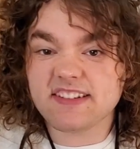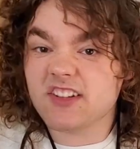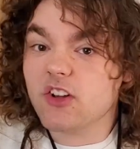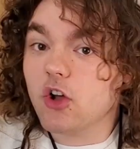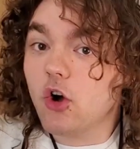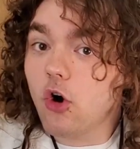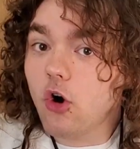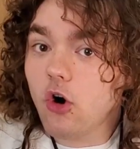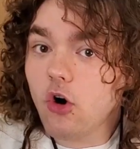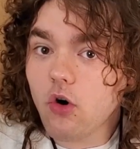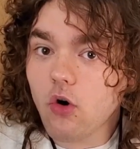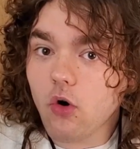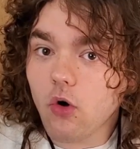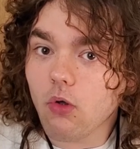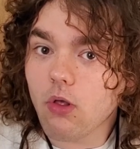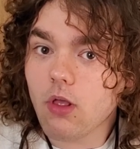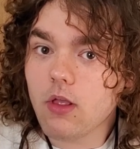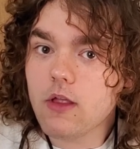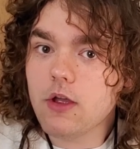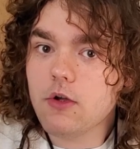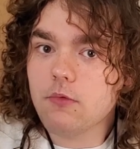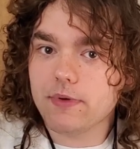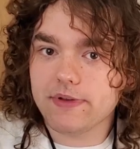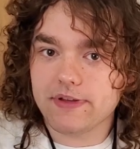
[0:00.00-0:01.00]
as a whole
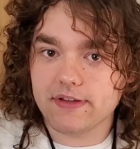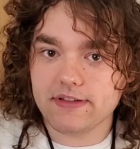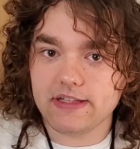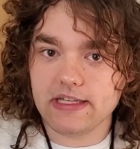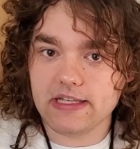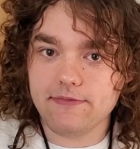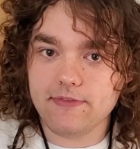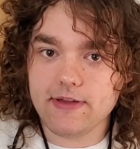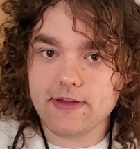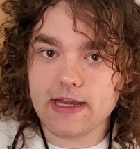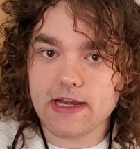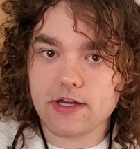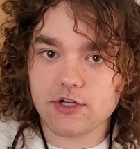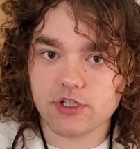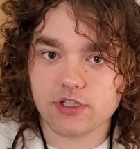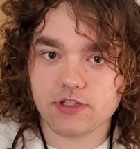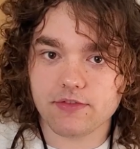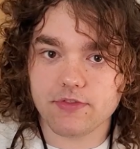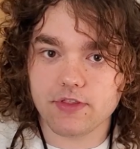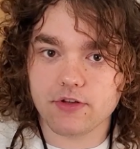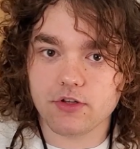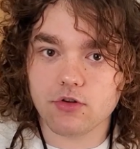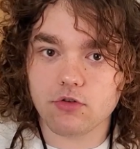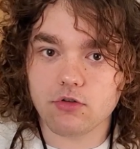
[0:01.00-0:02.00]
was a deviation
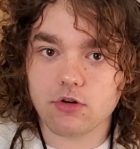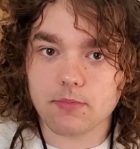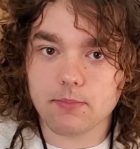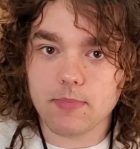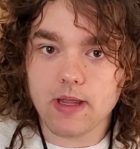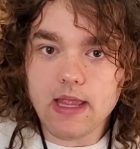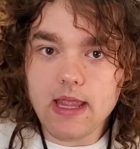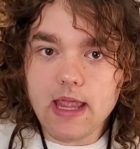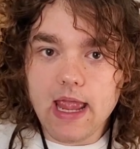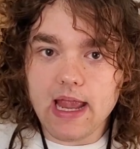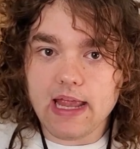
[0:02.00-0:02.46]
of the norm,